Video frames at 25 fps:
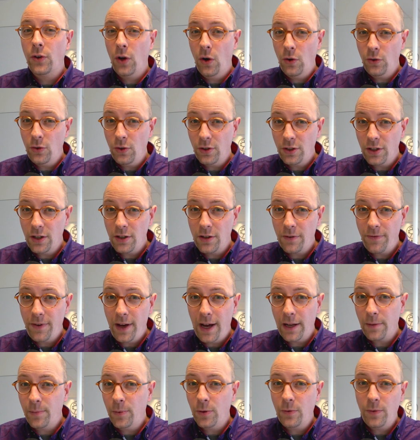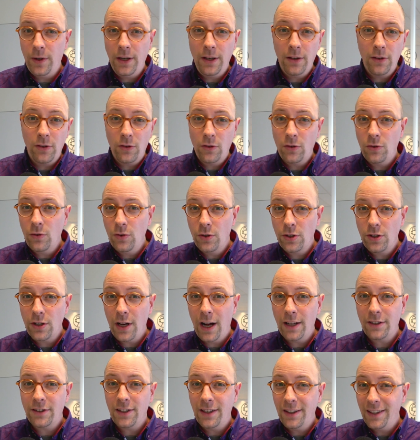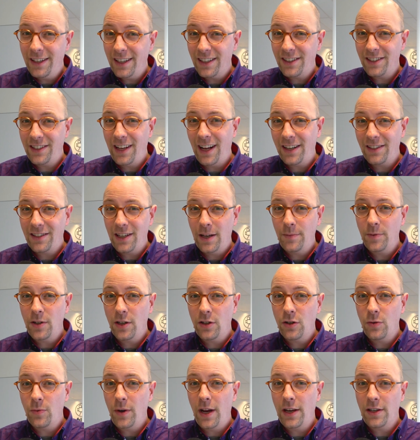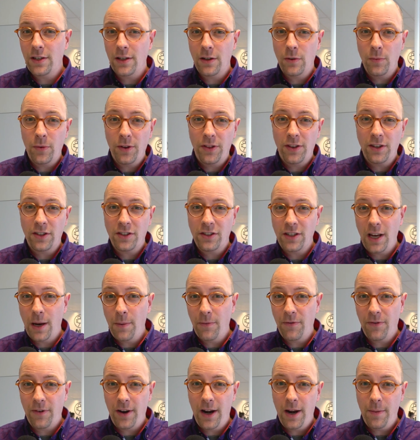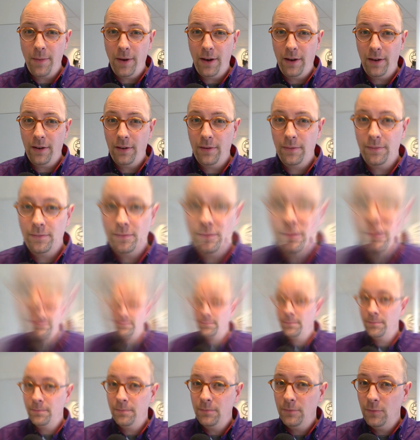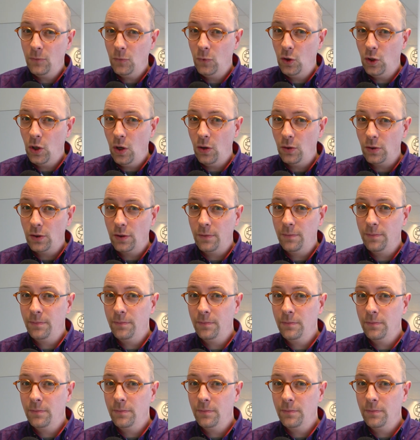don't use this effect between two shots in the exact same situation with the same framing. Don't.